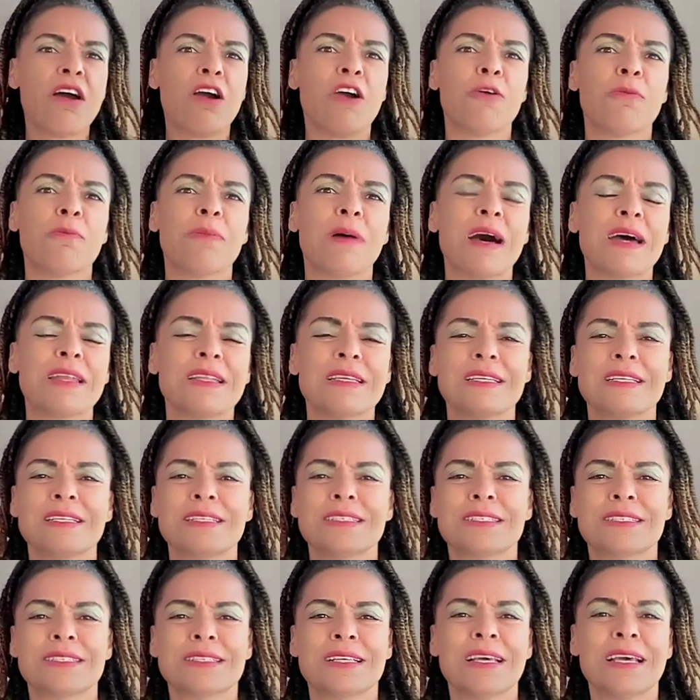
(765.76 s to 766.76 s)
her body
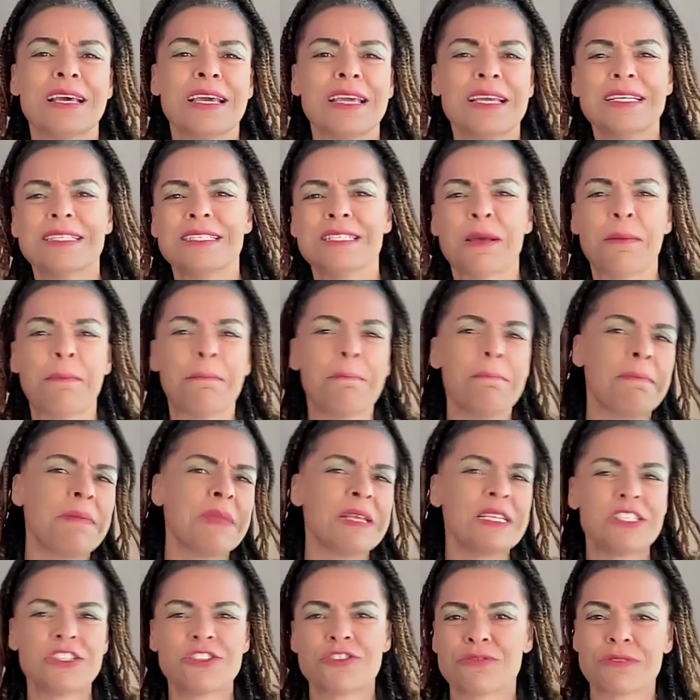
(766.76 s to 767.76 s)
is a
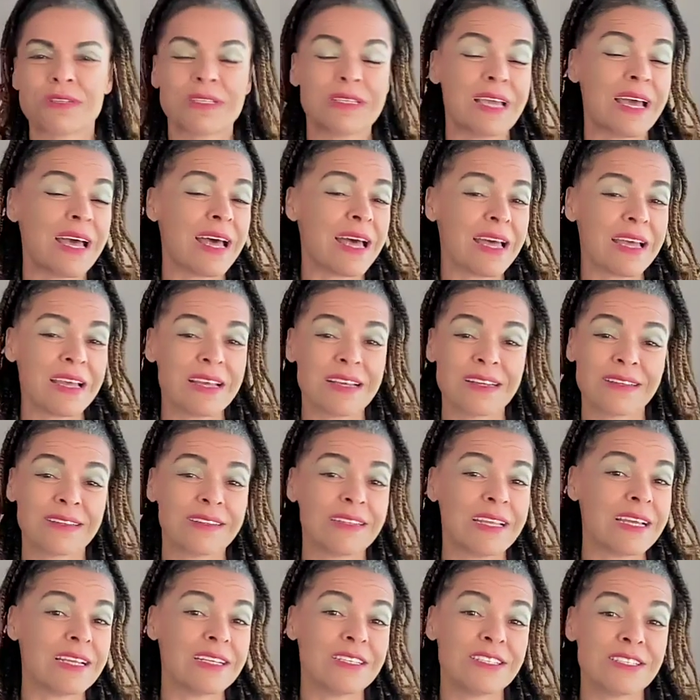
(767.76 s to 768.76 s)
mystery
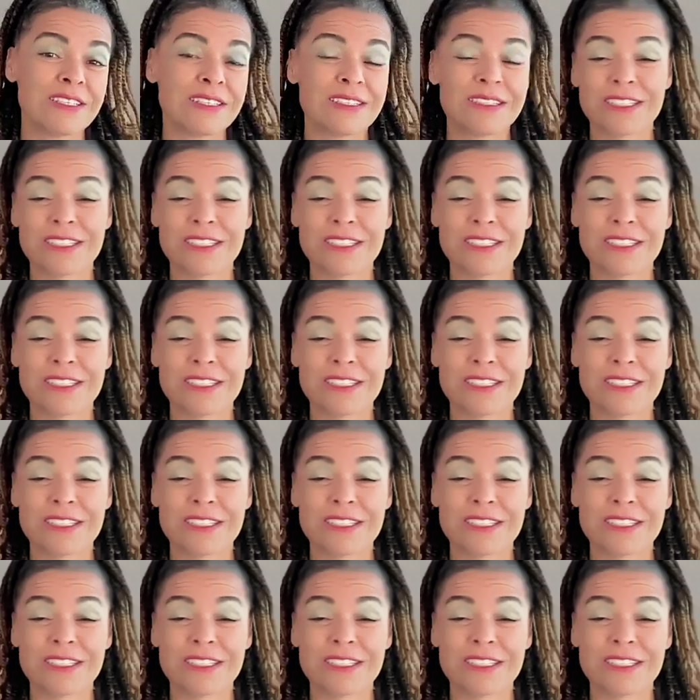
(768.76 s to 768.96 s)
that